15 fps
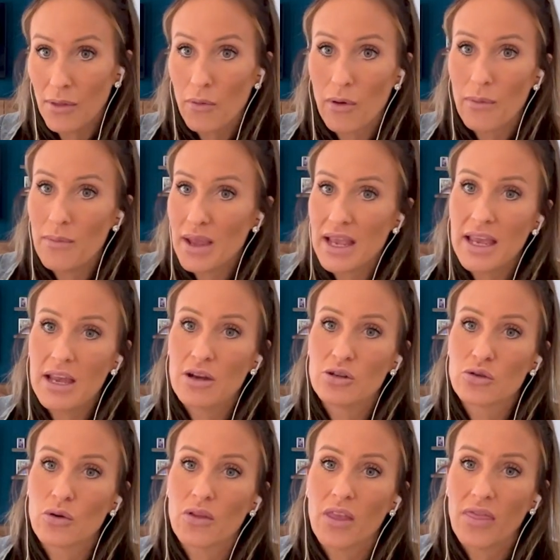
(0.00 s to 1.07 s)
that we're making
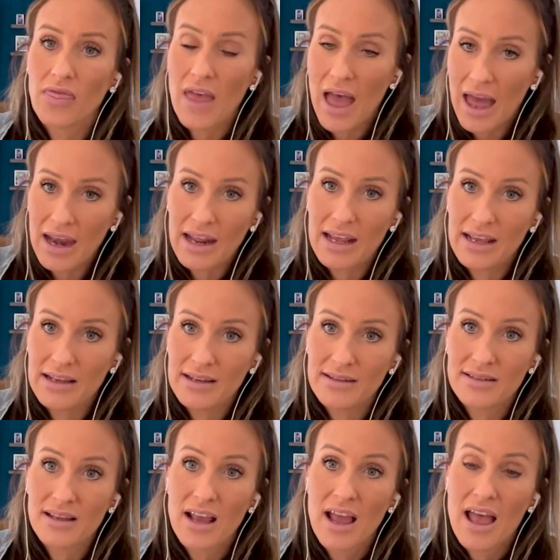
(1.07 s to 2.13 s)
sure that that is